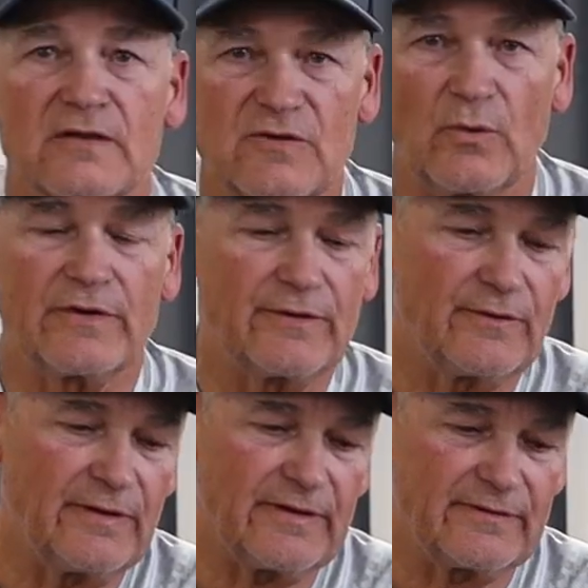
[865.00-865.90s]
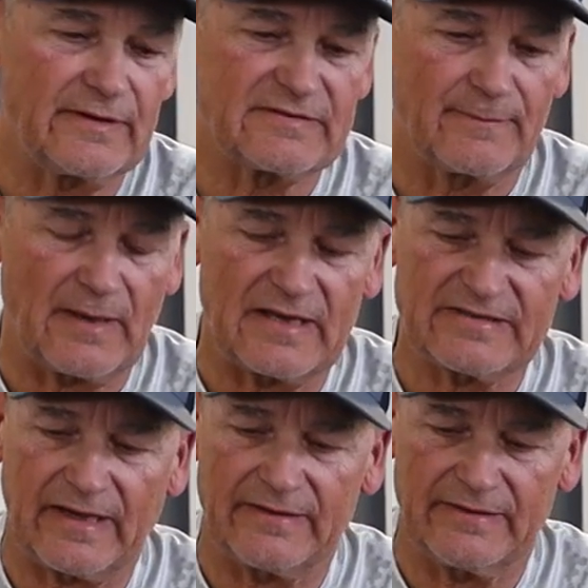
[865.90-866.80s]
So one of the unique things that
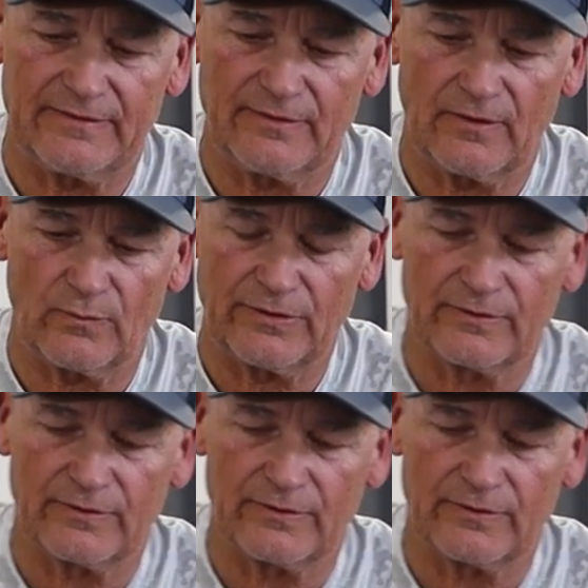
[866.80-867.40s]
Basscat did, you know, when